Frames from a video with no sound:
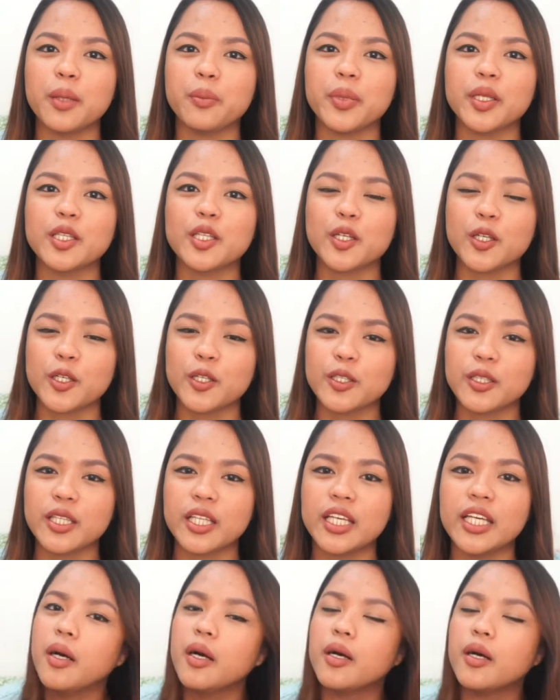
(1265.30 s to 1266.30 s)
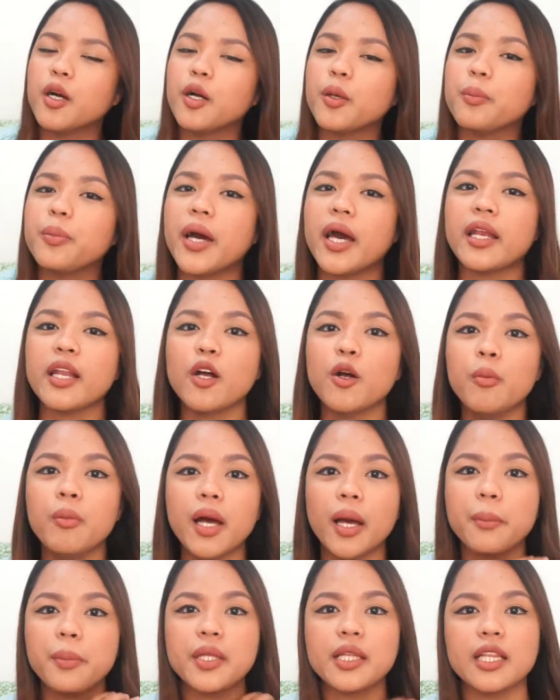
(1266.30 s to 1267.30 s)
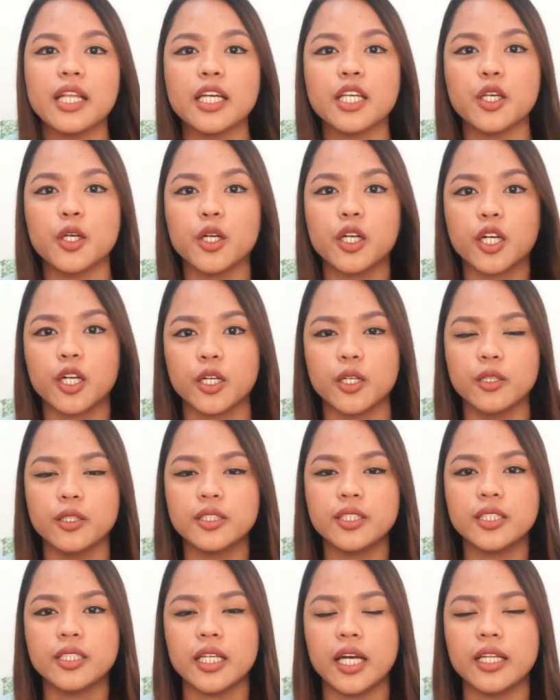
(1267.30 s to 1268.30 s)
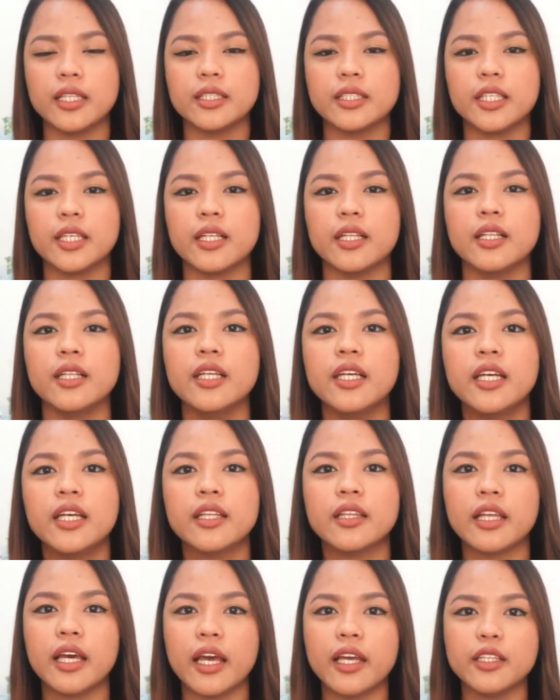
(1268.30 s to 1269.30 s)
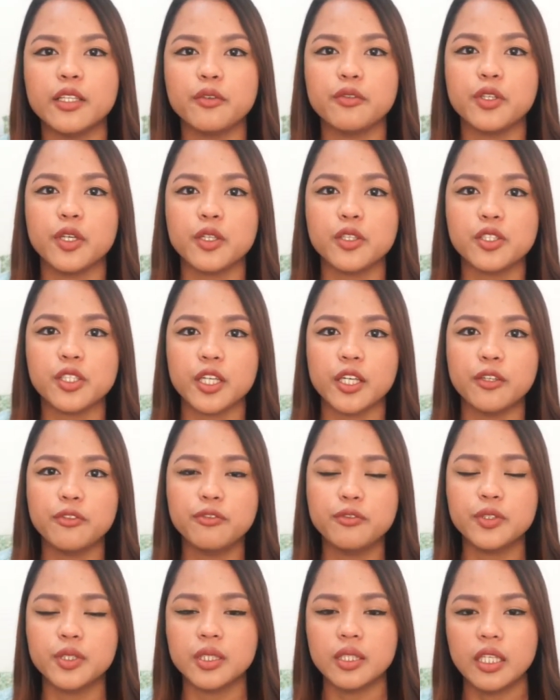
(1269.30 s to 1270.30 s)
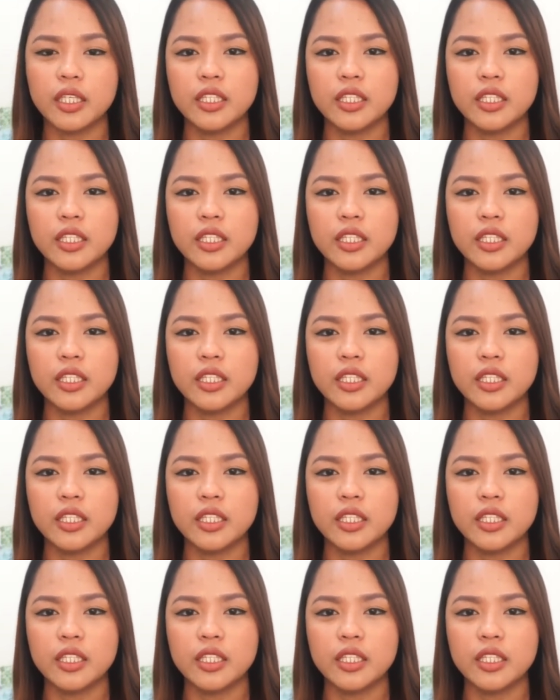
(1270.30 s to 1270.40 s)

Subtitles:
keep it curly or para kumapit lang yung curls until the end of your shift.